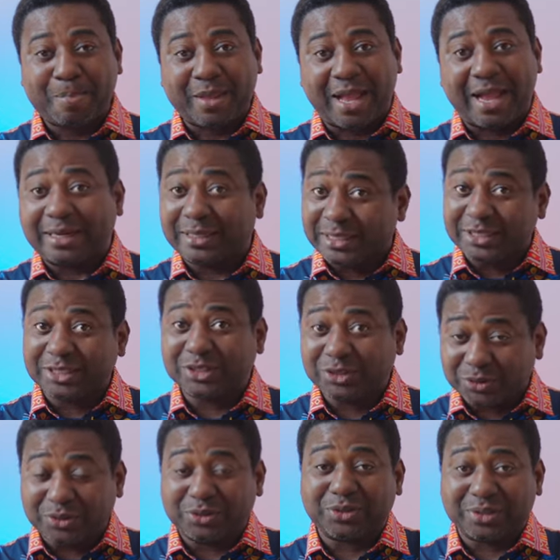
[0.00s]
I need you
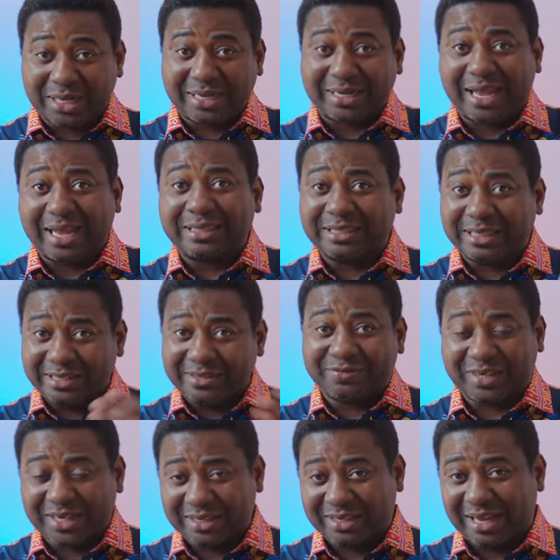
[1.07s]
to know that I
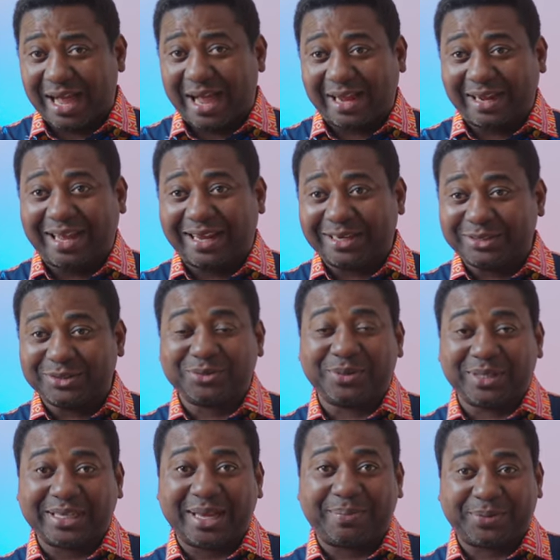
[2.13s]
deliver. I do
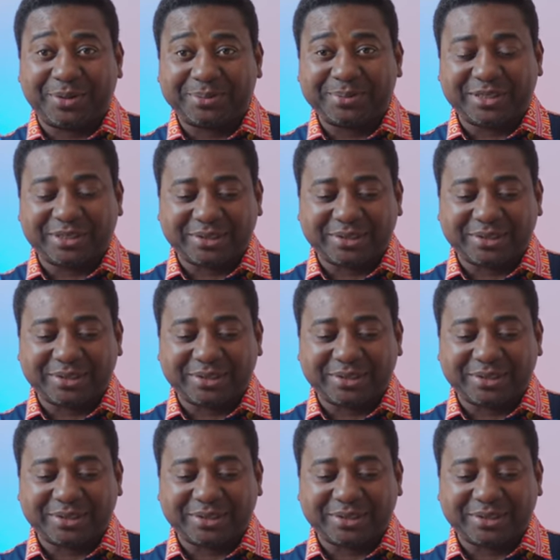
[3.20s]
what I promise.